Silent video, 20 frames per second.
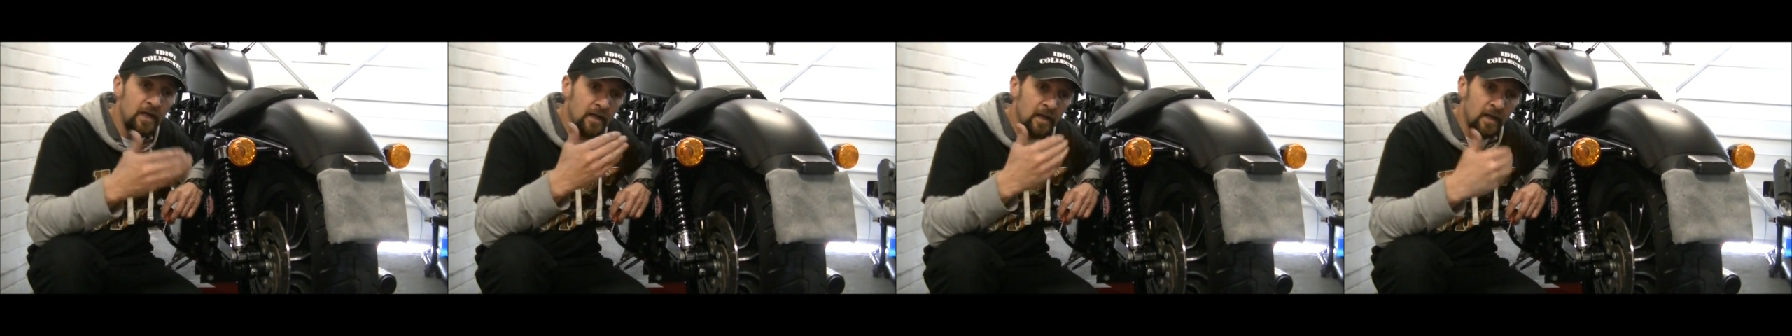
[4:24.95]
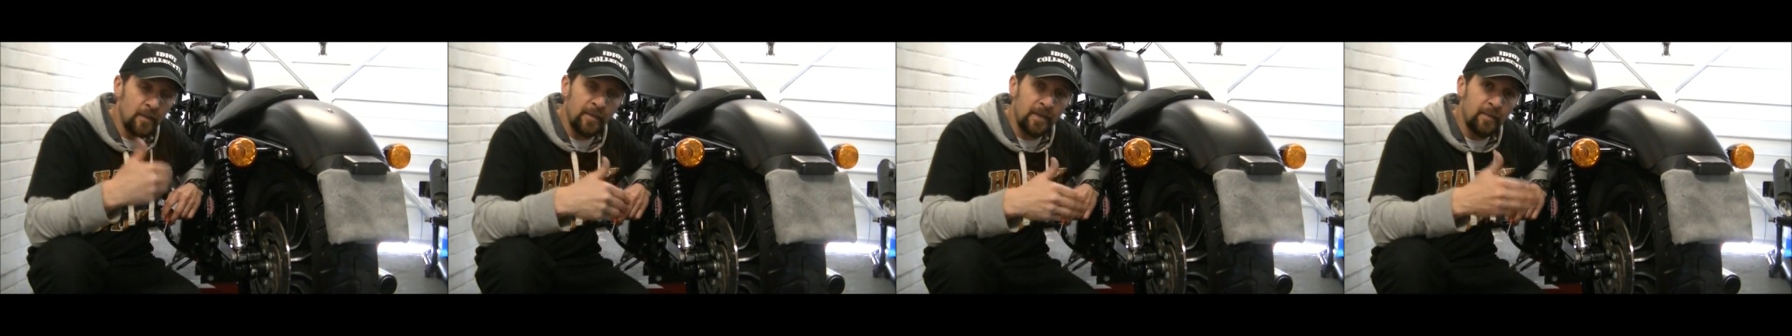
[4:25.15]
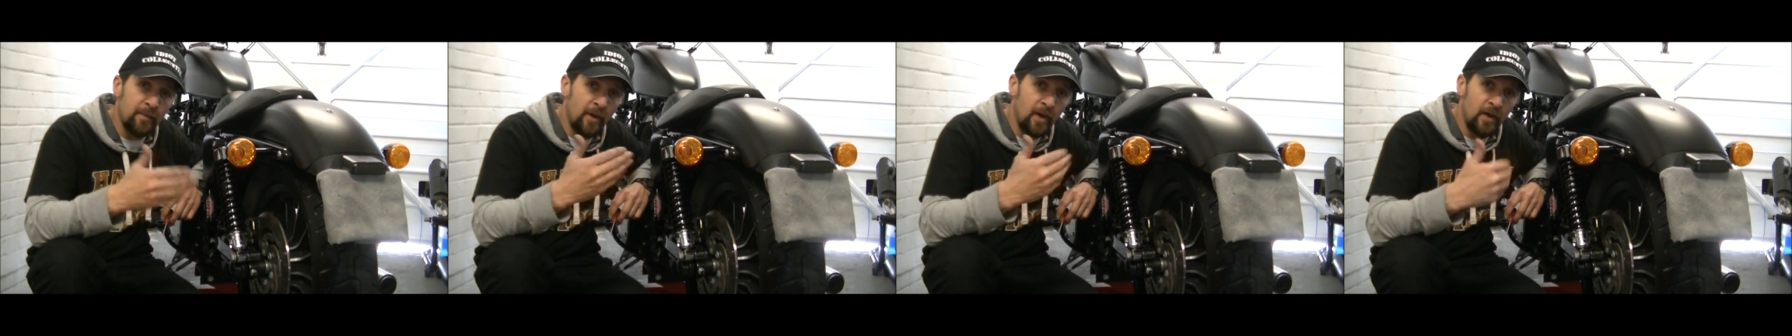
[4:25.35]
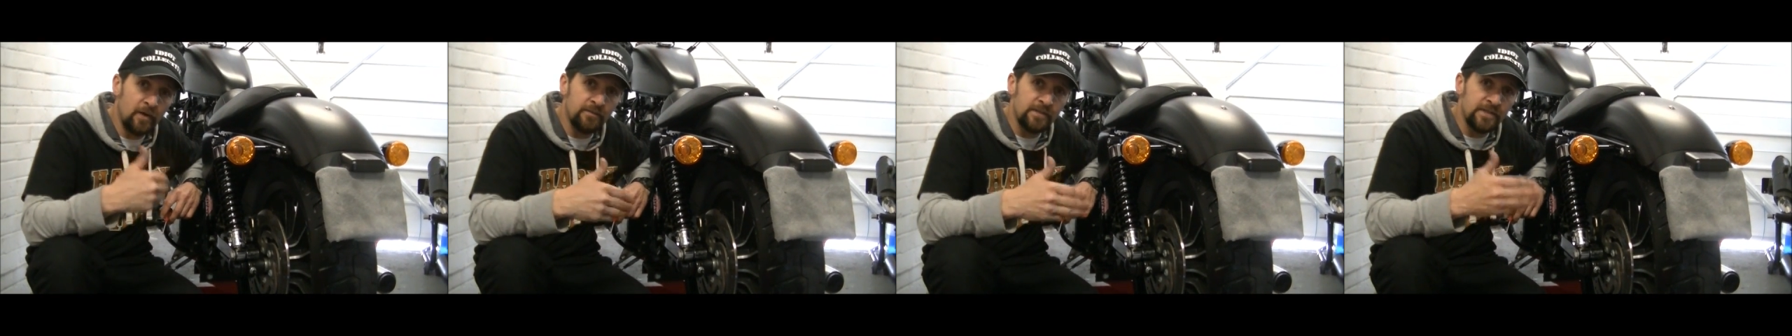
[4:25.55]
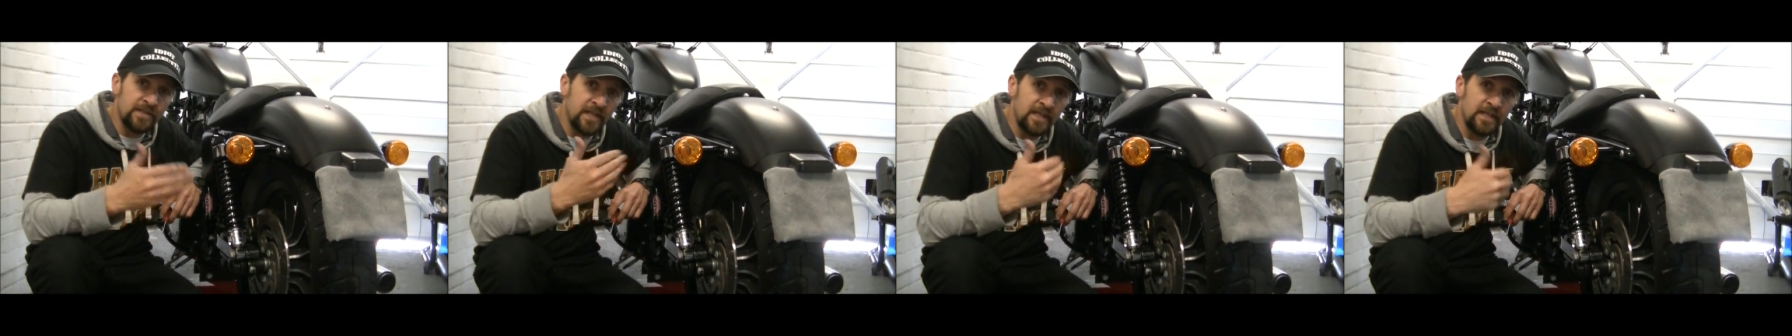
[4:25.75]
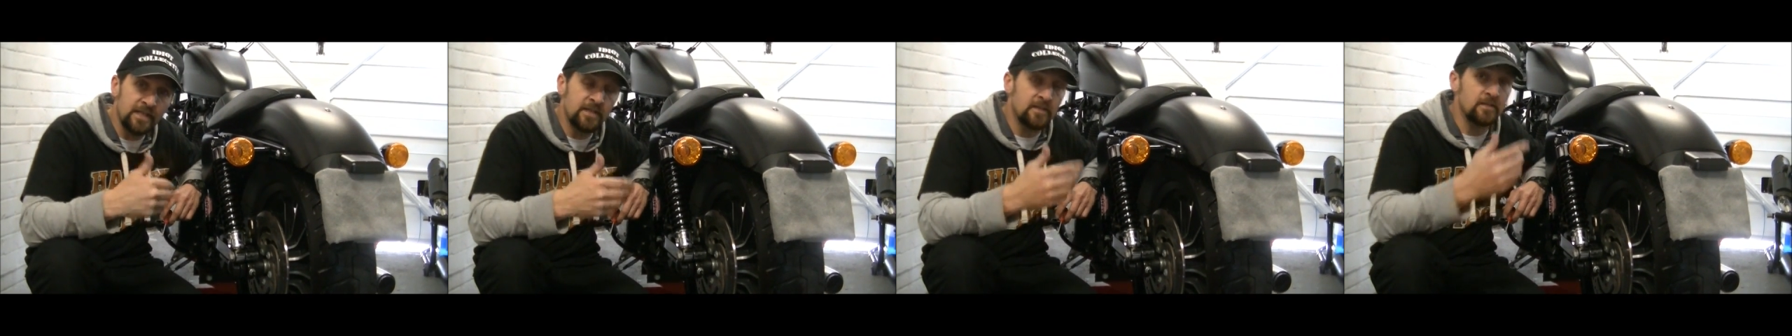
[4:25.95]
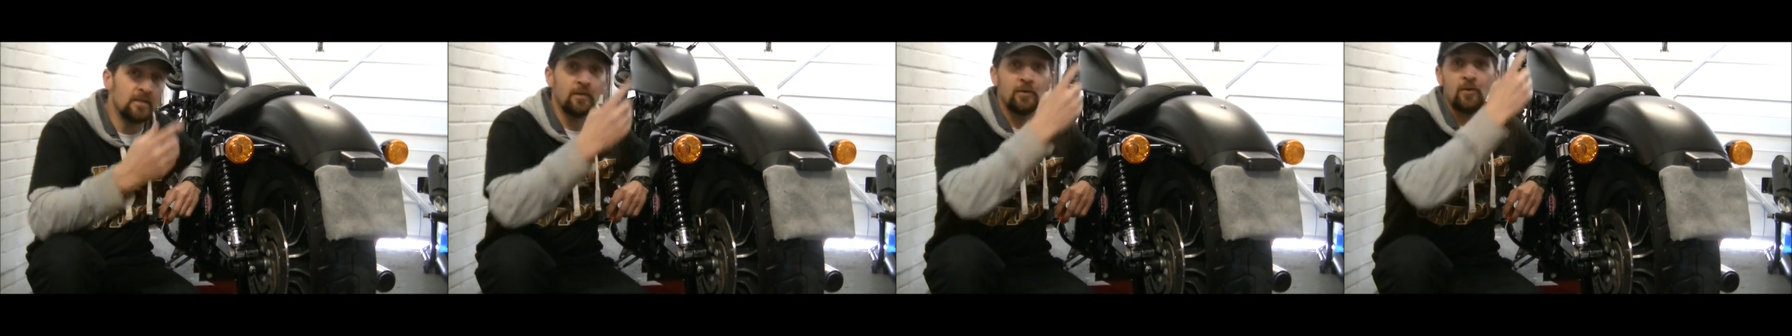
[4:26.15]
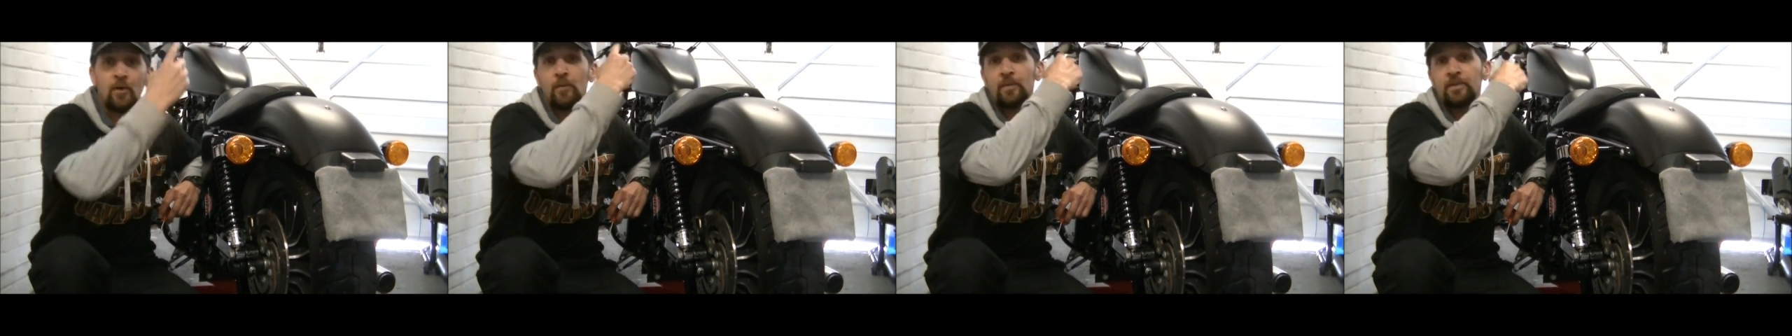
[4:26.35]
a big pile of receipts, as I
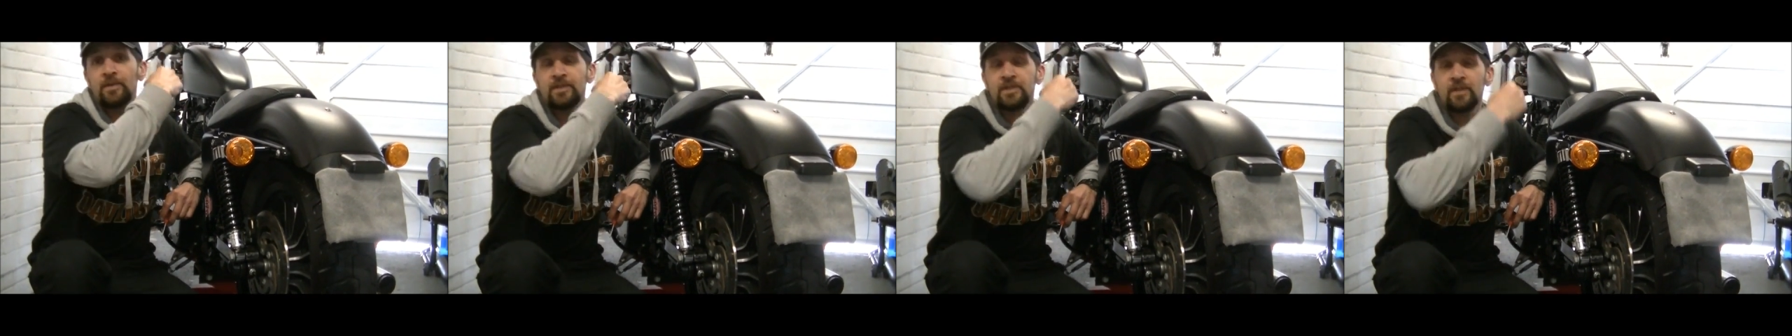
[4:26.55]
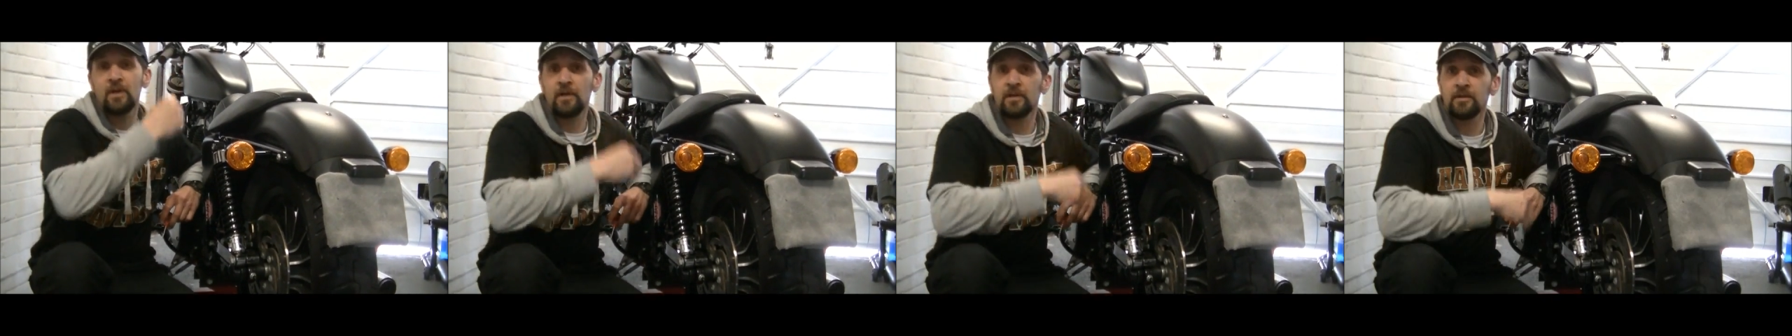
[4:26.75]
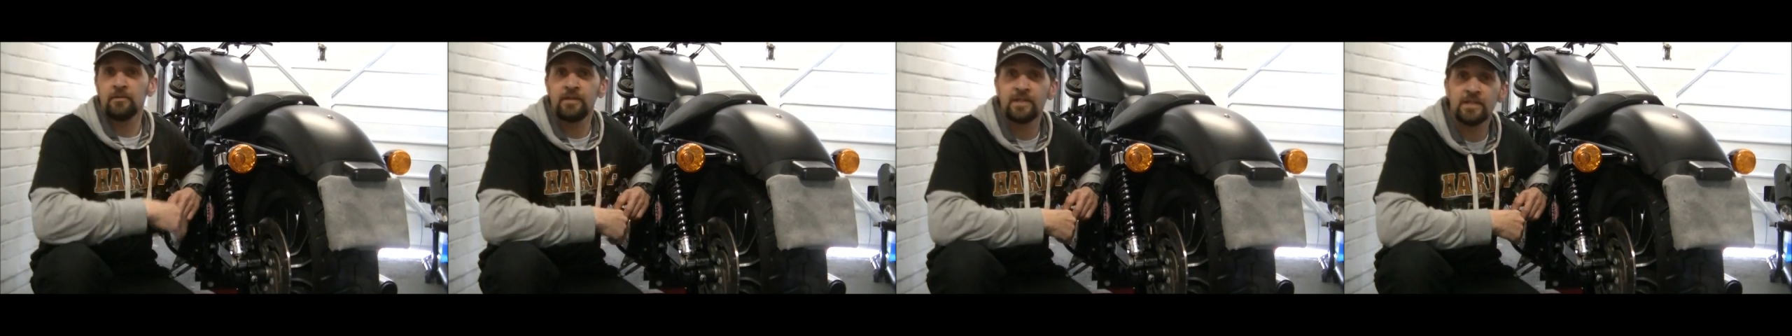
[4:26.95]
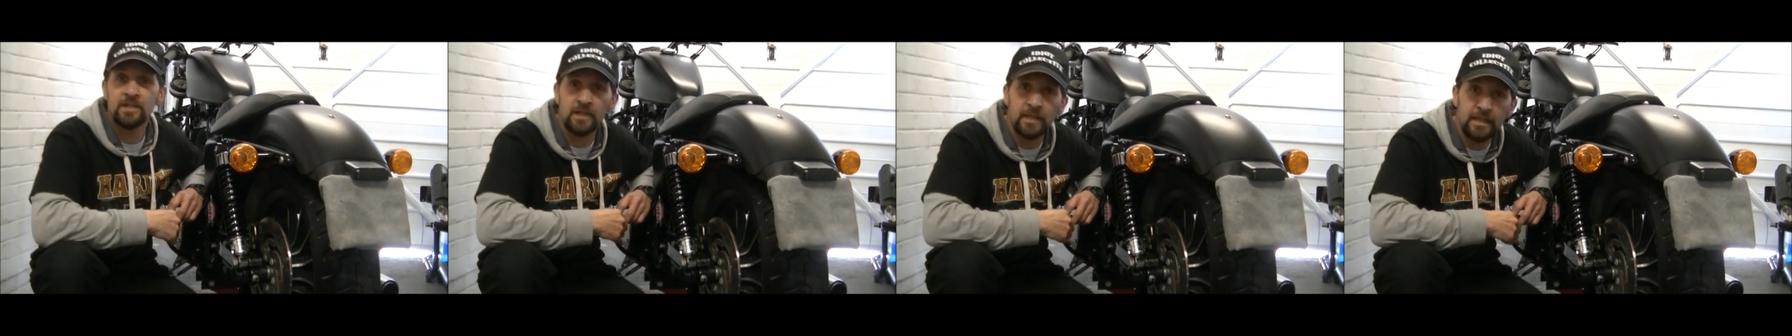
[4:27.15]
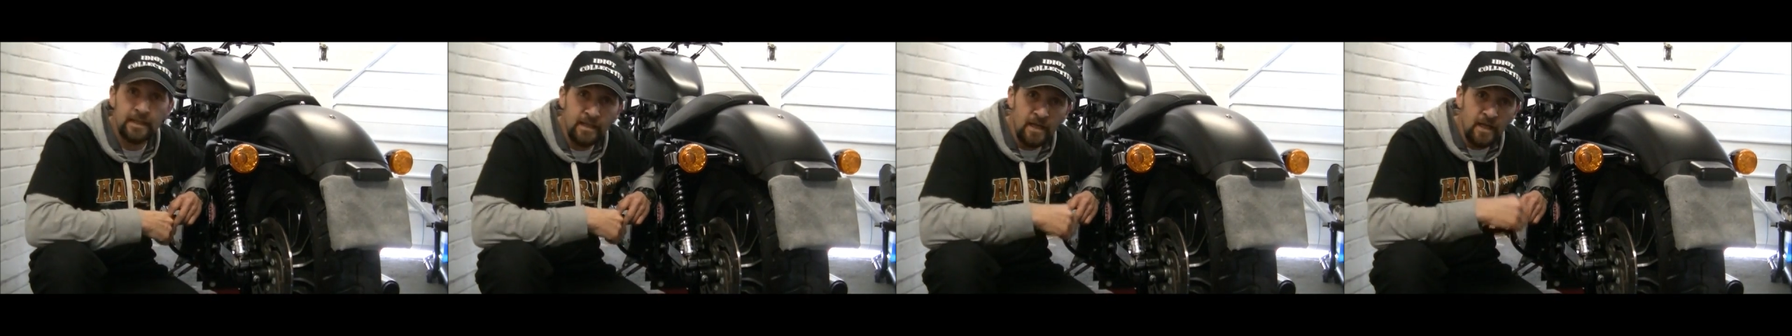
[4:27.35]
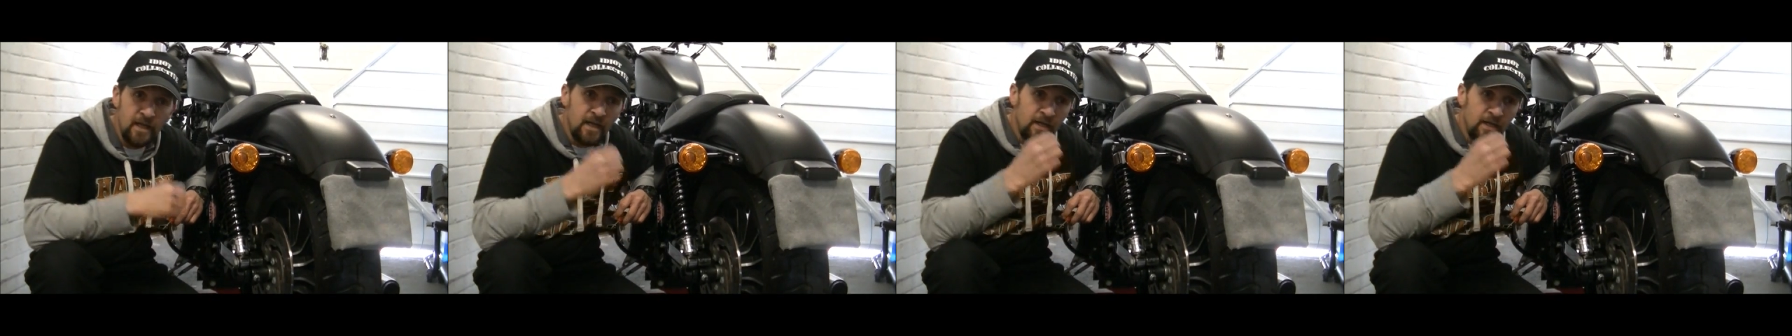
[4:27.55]
got with the Tiger recently,